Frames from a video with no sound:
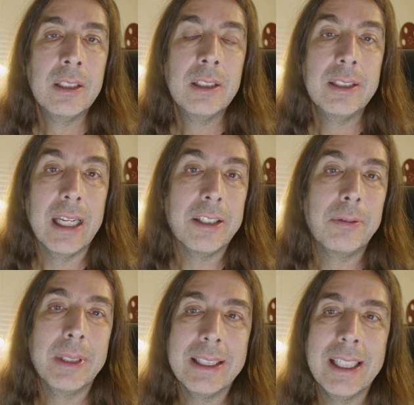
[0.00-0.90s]
Now, the
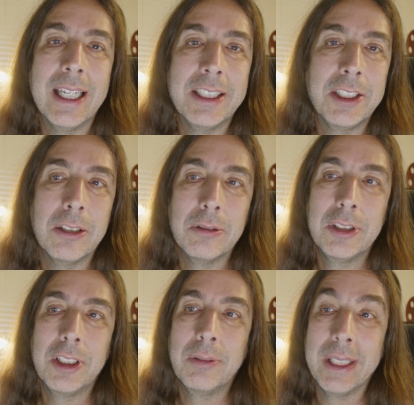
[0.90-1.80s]
reason I chose
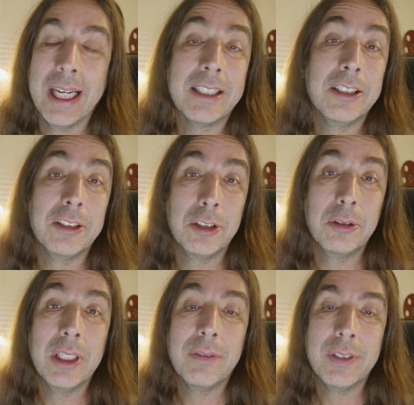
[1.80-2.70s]
to react to two
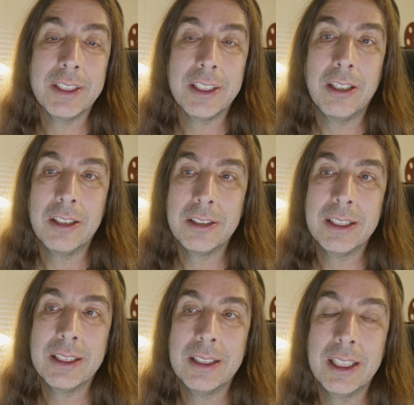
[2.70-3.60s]
different
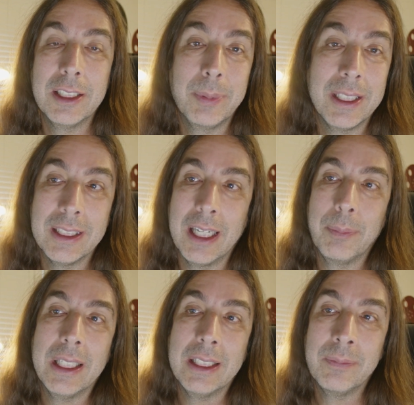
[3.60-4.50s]
songs is because I've
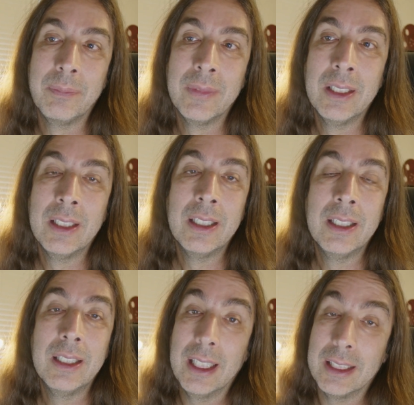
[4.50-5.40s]
been,
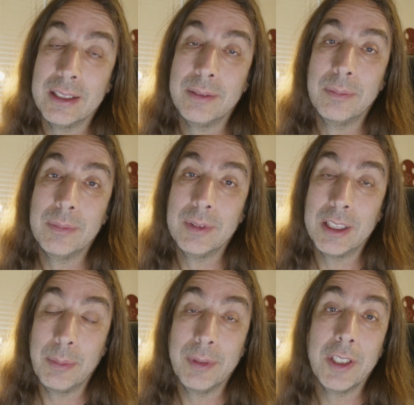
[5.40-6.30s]
as
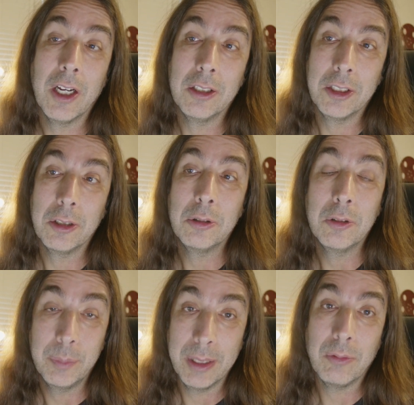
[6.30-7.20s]
some of you all know
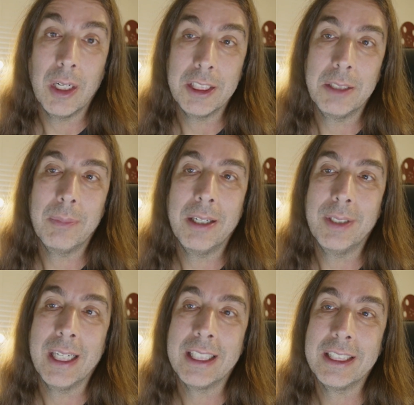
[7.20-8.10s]
who've been watching my
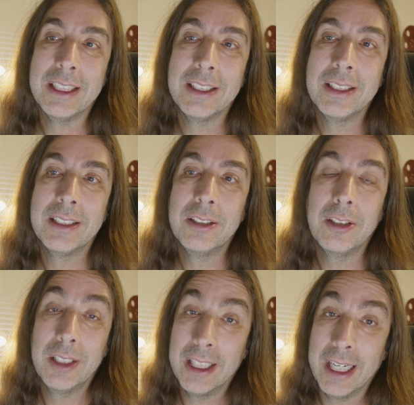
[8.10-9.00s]
reactions
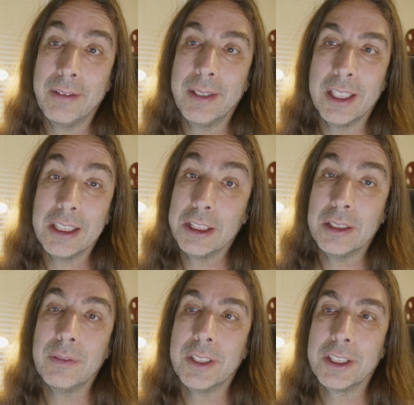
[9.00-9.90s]
to the Ayreon
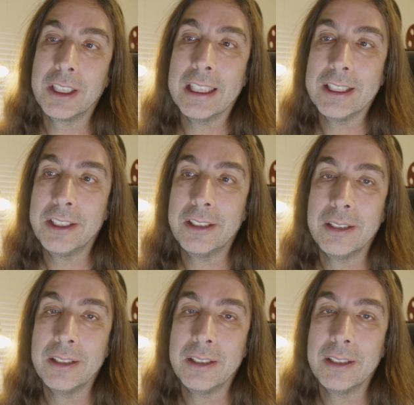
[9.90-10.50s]
Universe concert,